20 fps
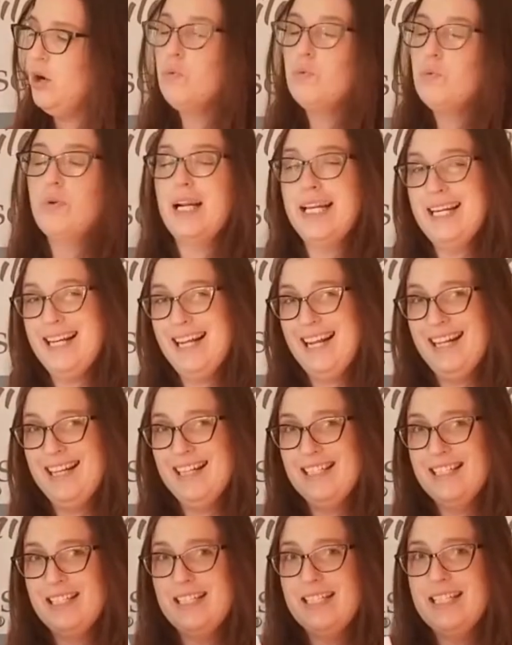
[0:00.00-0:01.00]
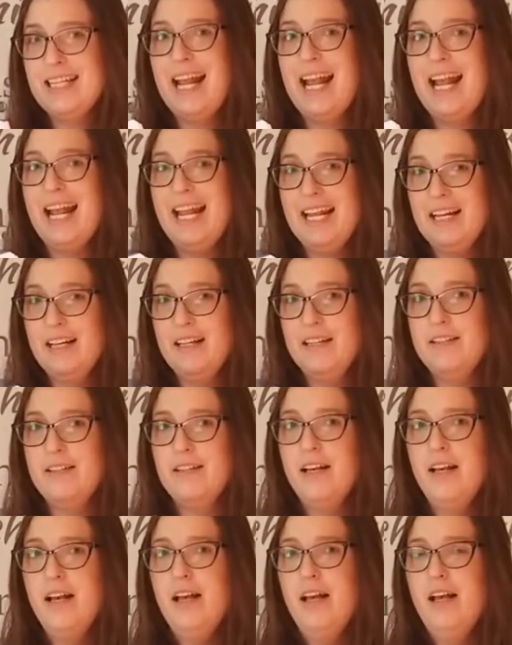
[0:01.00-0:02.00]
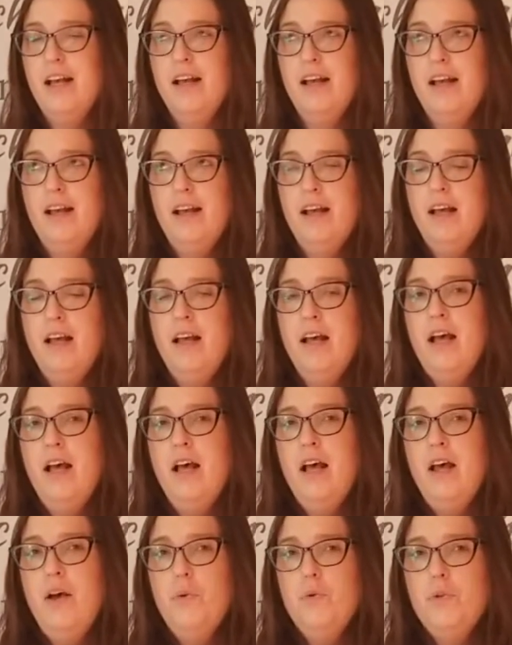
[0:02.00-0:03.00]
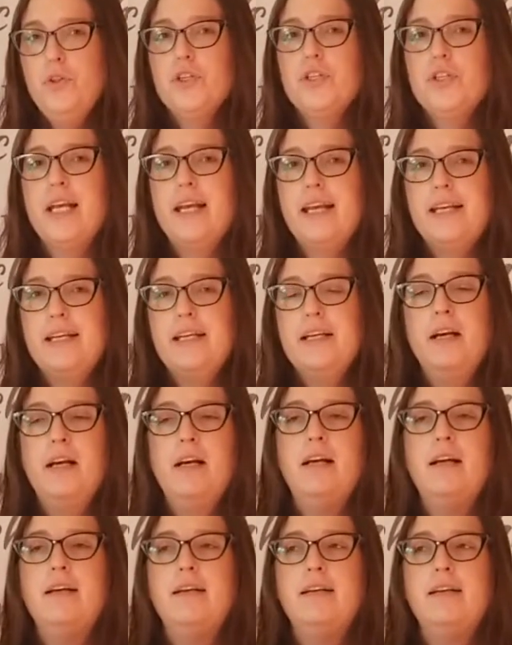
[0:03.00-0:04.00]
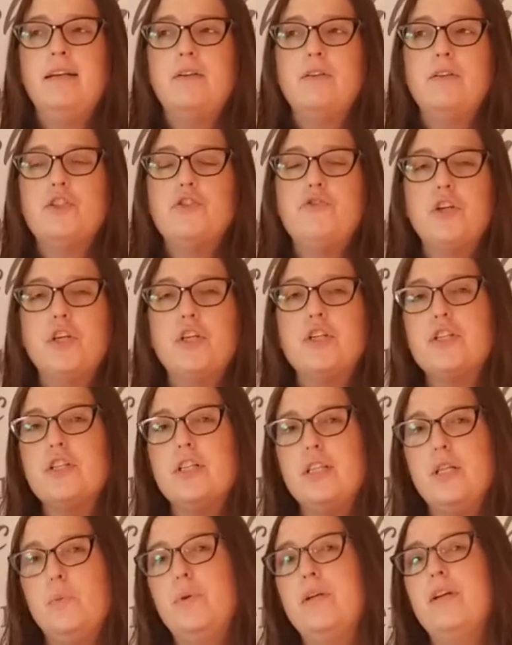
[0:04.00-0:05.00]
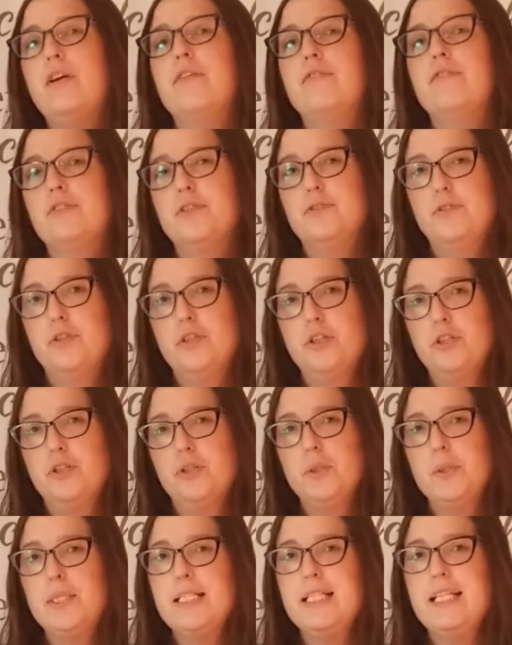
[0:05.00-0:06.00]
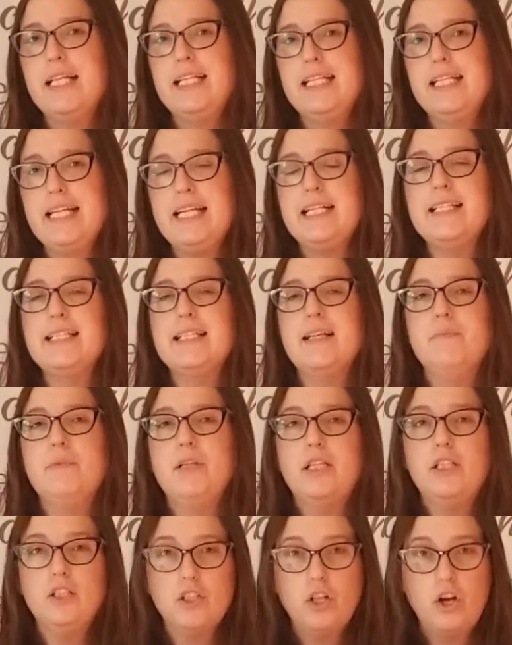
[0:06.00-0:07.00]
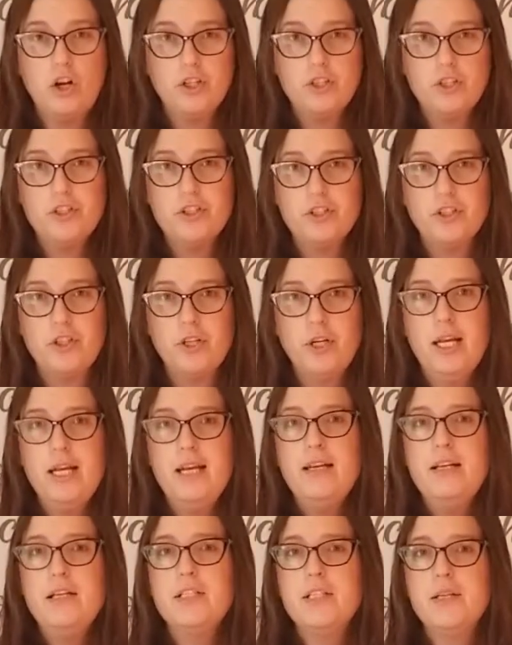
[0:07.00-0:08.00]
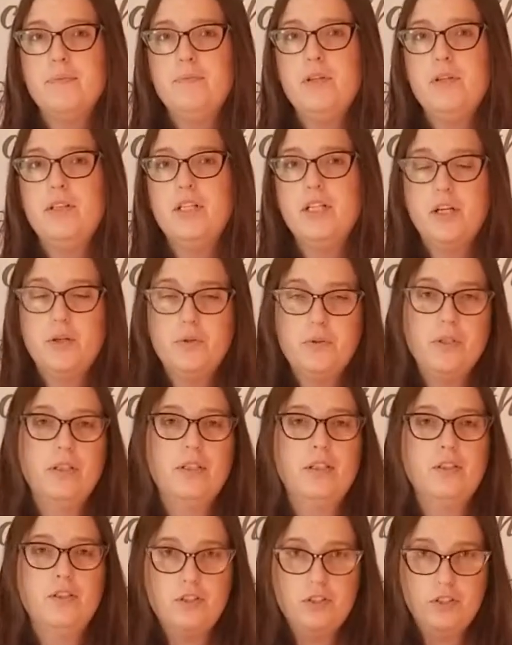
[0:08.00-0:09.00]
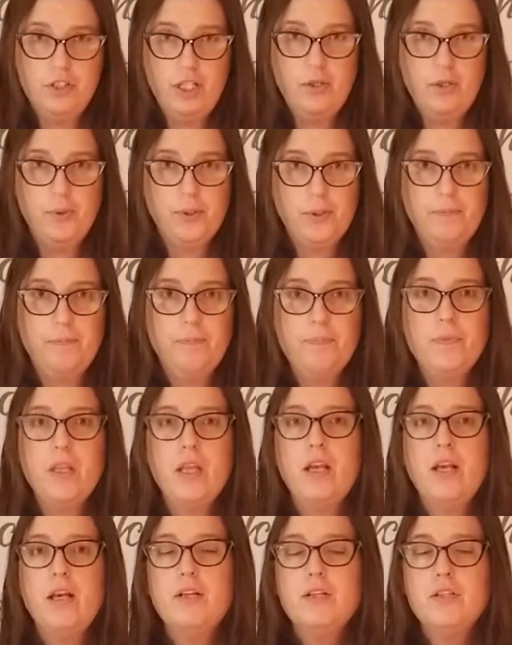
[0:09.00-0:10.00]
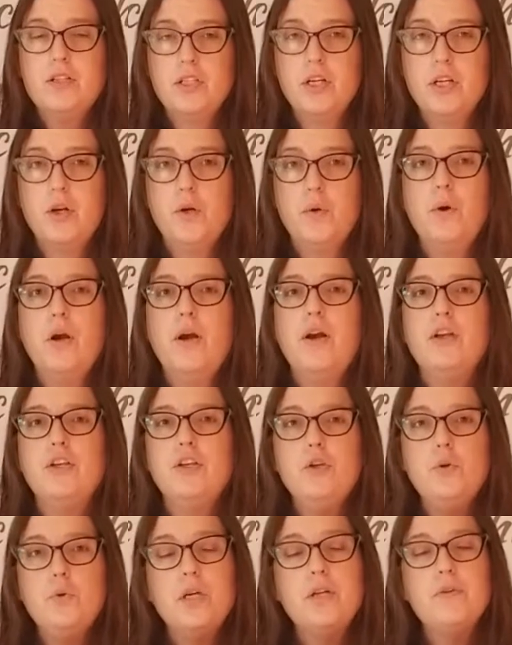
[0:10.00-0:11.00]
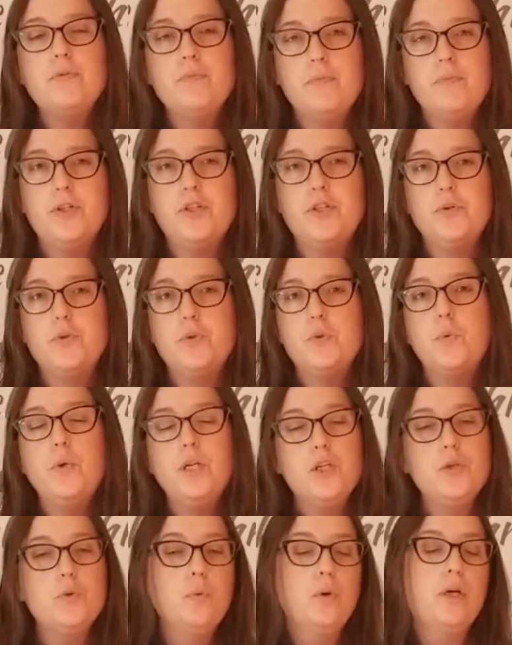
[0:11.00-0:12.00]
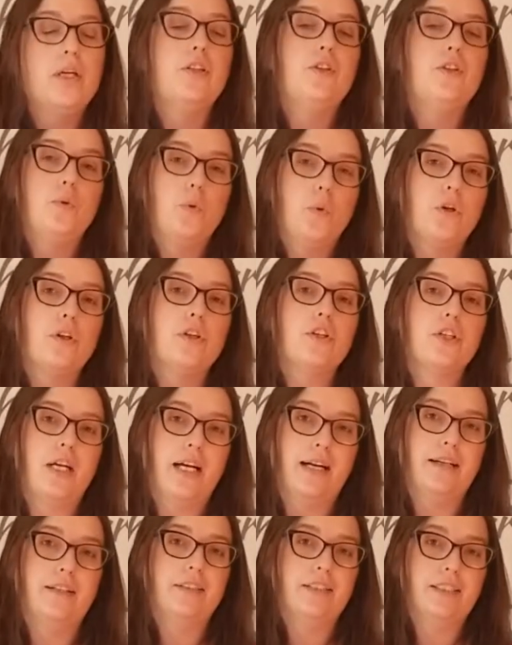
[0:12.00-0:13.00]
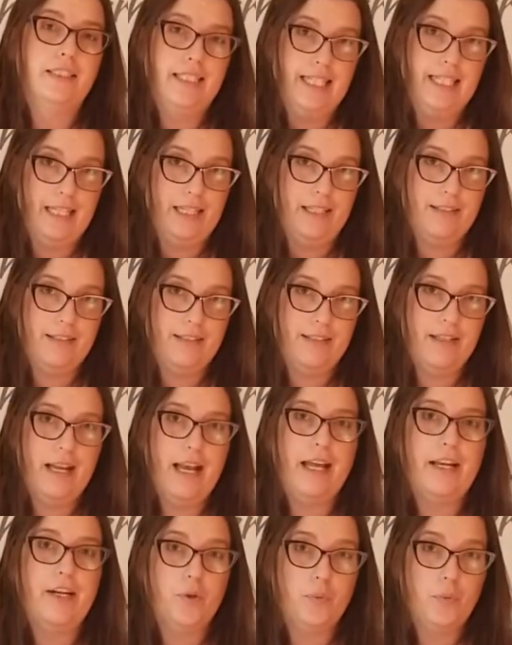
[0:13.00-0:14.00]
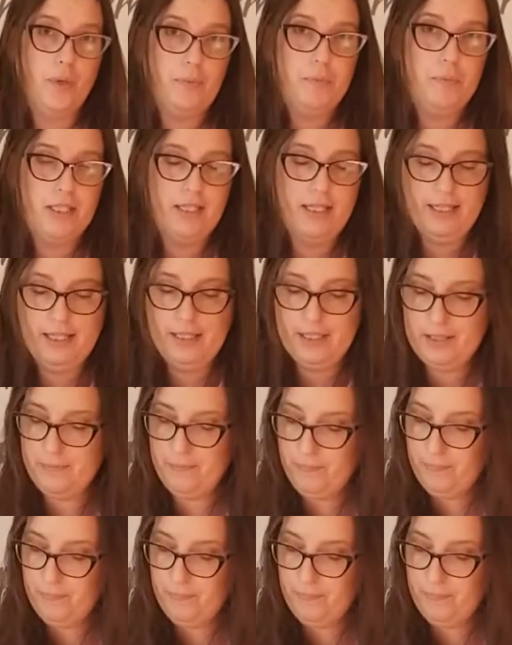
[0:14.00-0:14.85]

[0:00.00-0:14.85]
right-handed, and there's a version that we offer for children that need something larger, something that goes a little slower. So you can choose which one your child needs at our website.